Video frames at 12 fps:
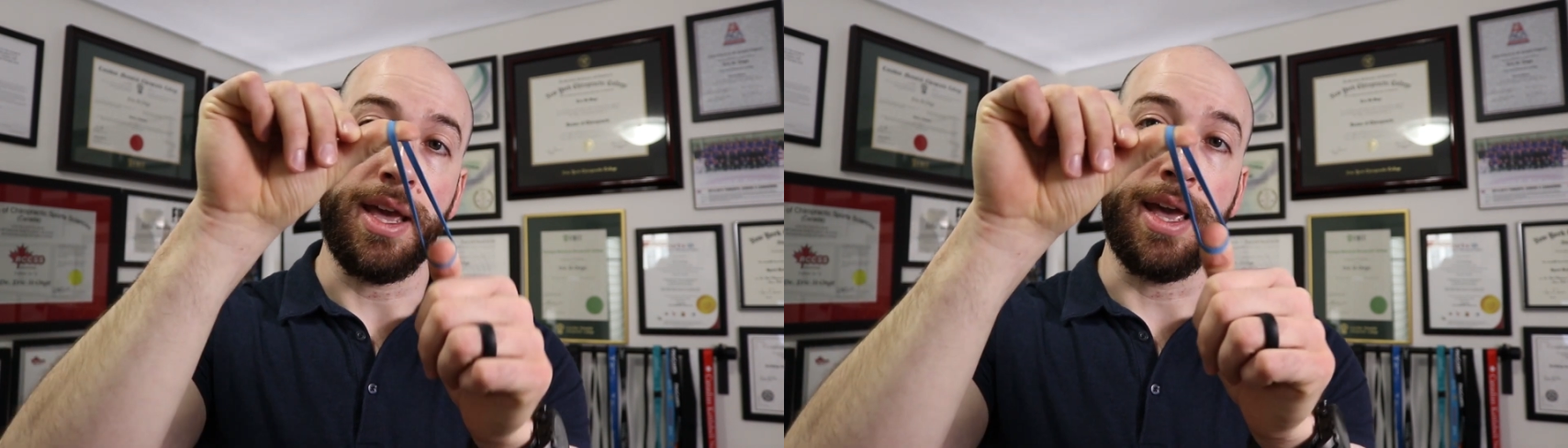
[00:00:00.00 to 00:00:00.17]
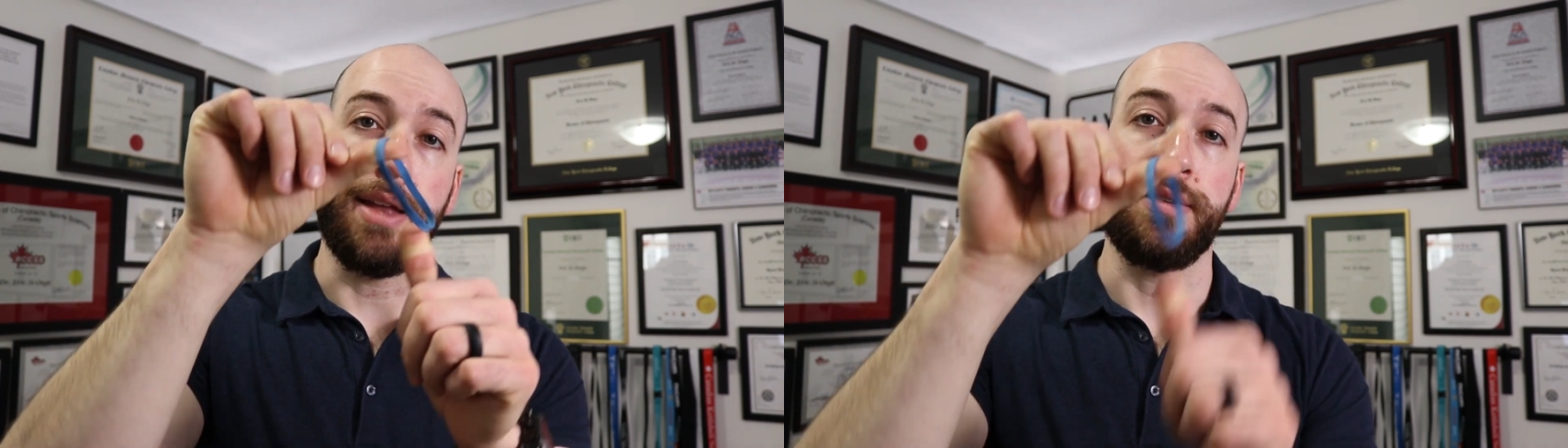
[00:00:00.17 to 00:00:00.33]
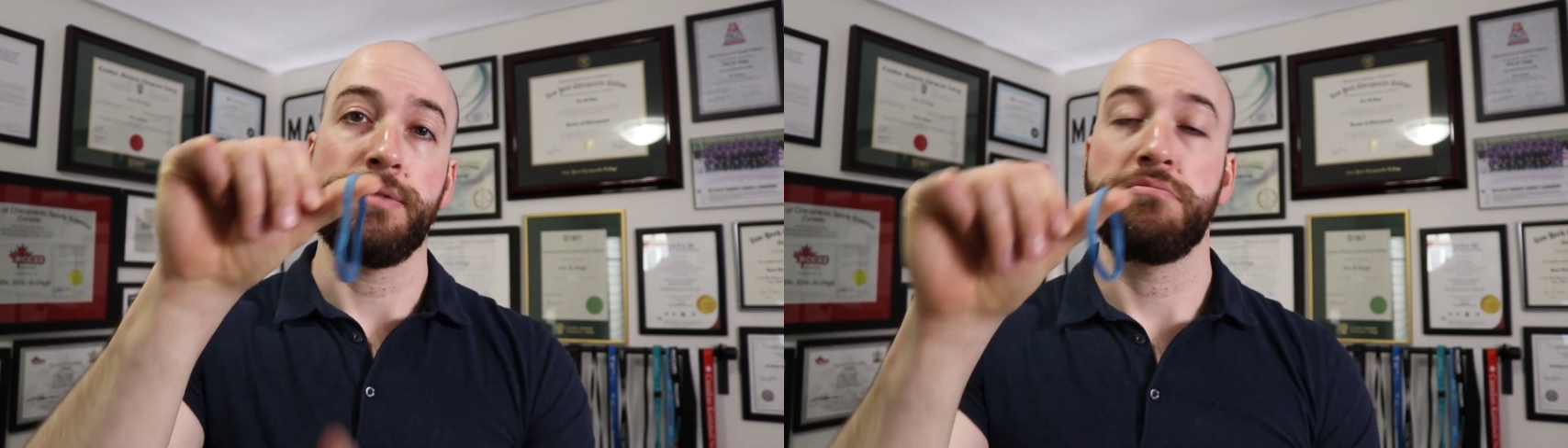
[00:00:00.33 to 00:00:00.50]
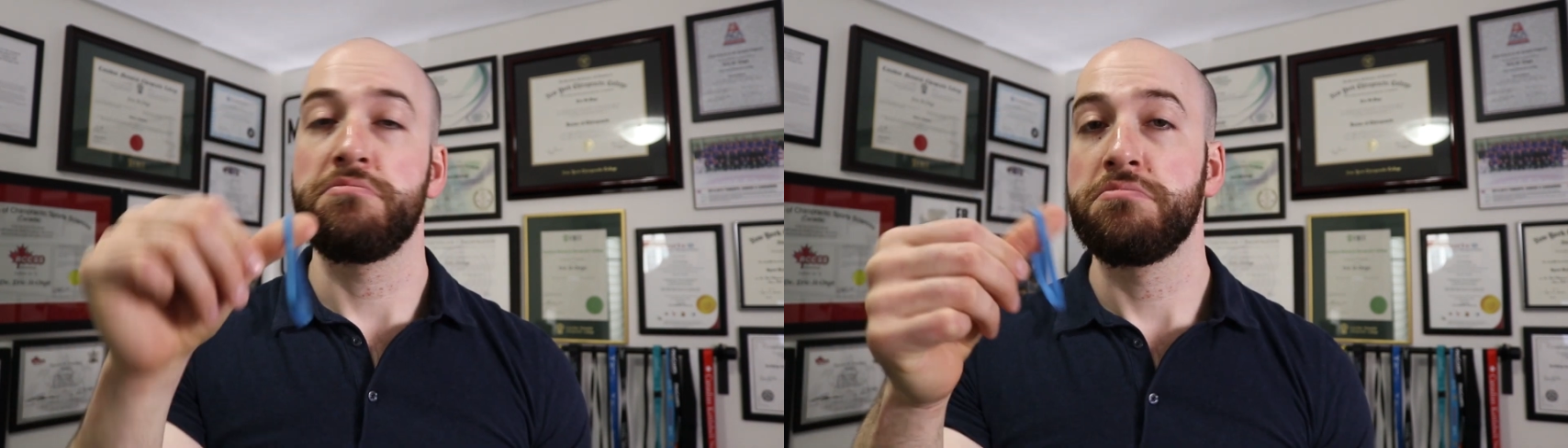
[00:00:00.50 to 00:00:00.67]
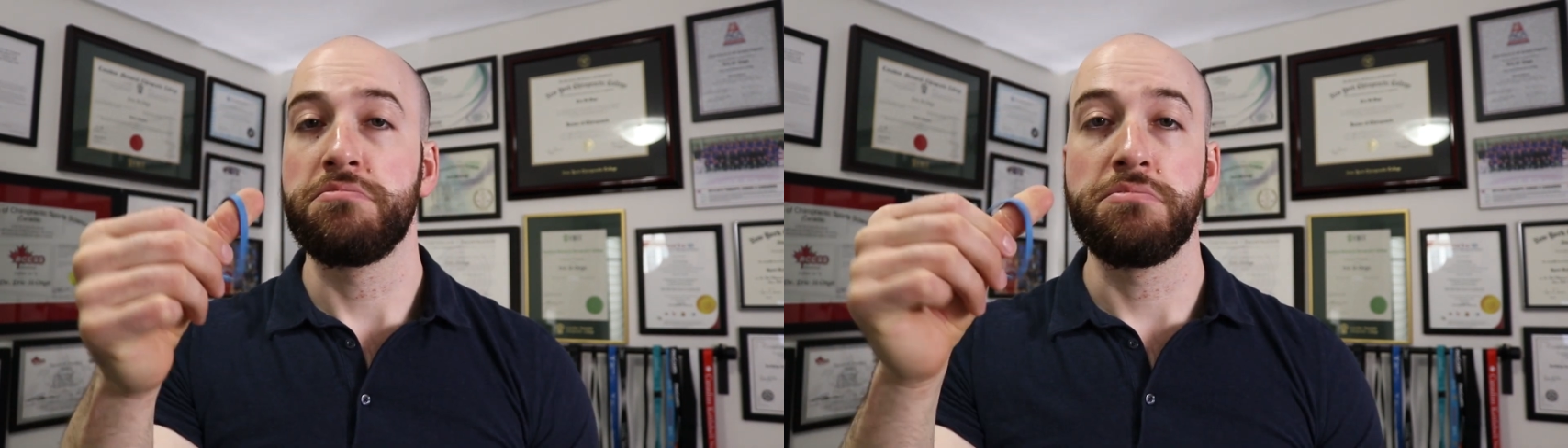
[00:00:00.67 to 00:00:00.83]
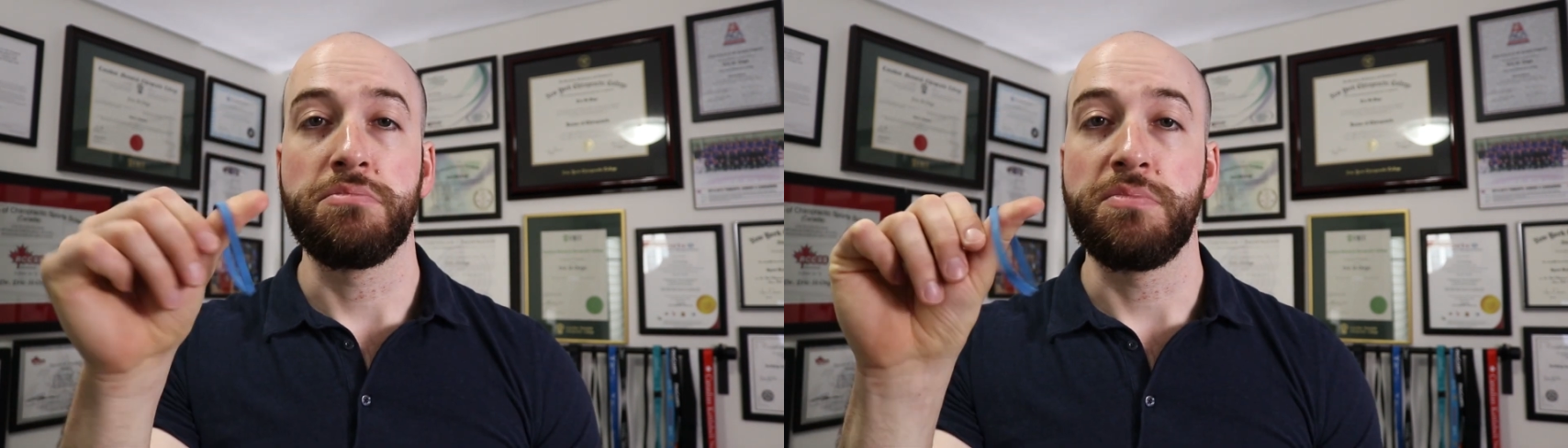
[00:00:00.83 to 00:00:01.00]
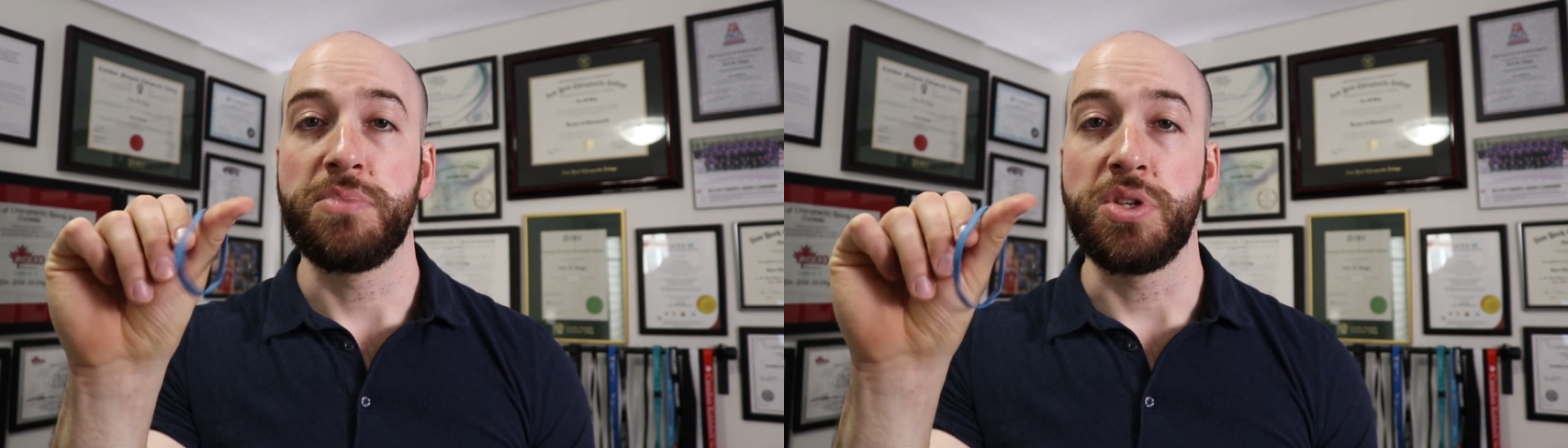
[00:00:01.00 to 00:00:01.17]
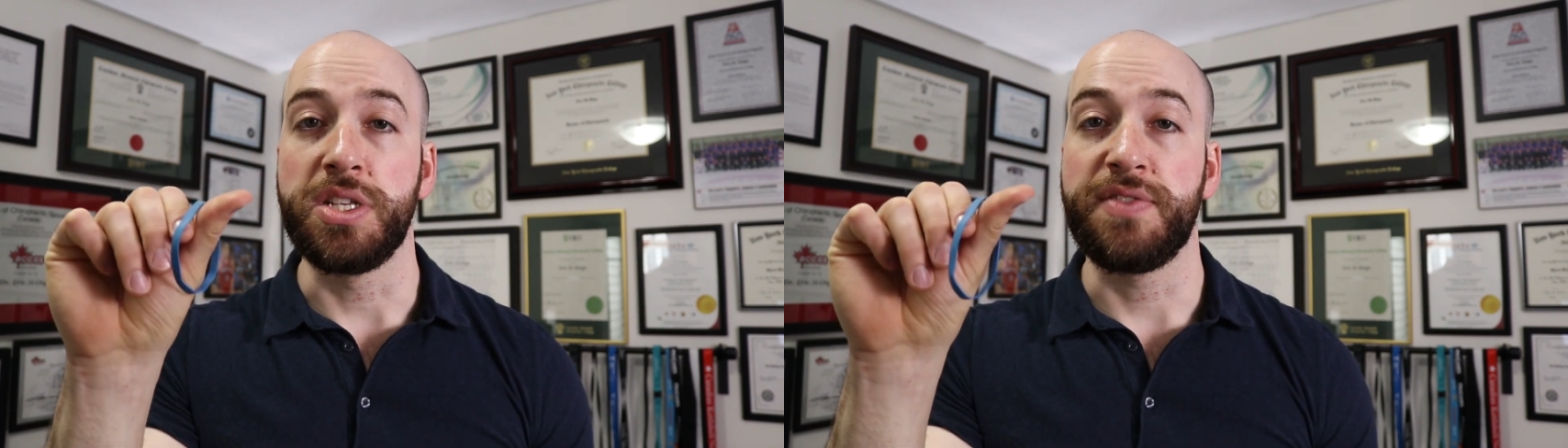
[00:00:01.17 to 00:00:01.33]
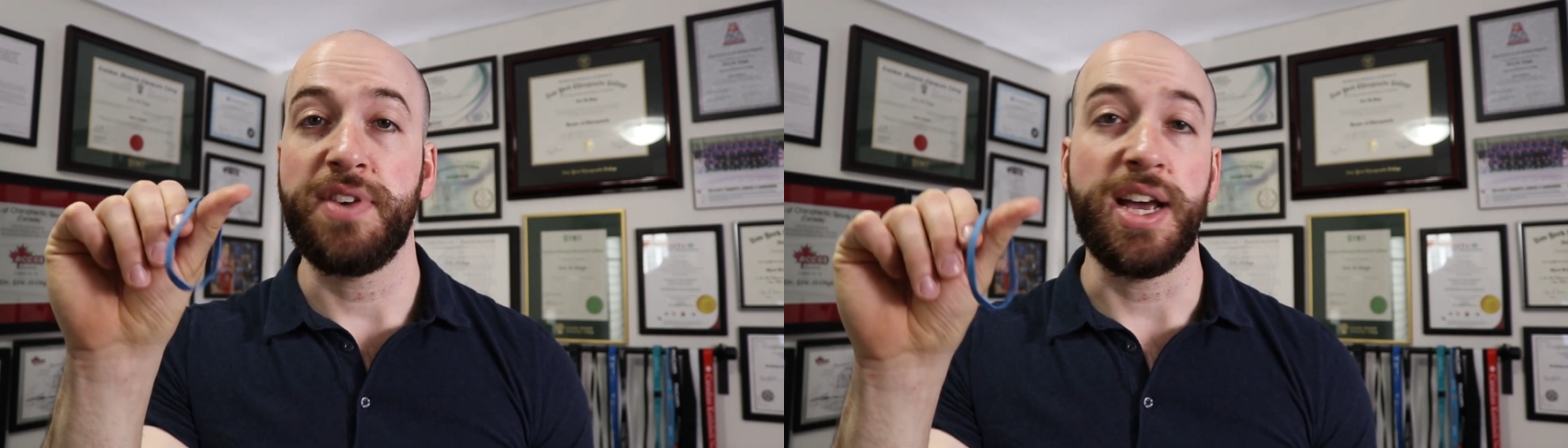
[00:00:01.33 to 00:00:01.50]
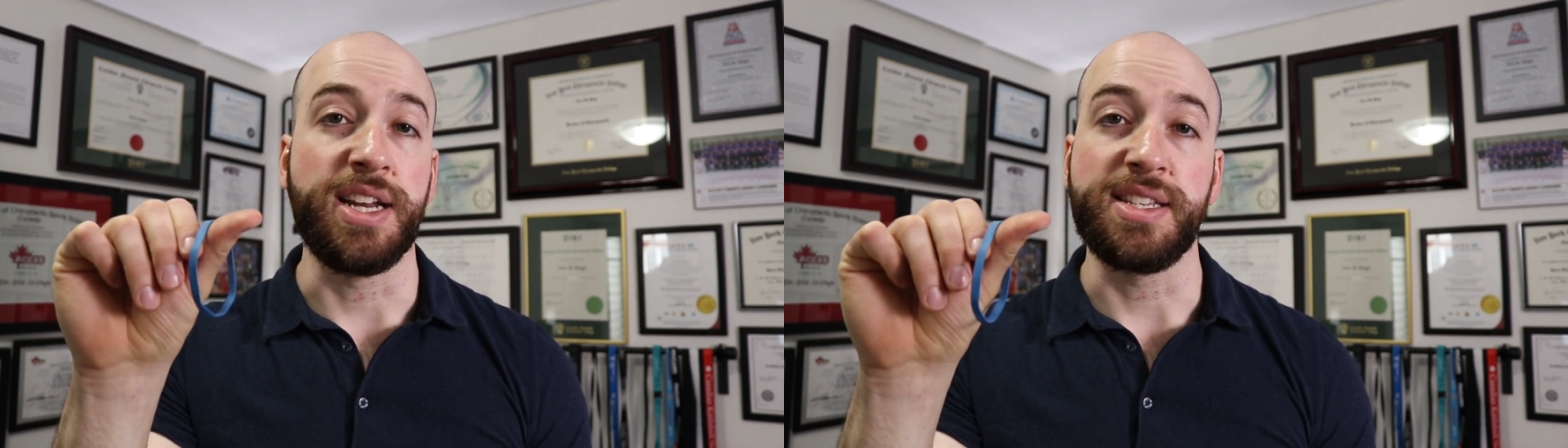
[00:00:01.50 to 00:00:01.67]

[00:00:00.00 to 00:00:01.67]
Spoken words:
and it's fine,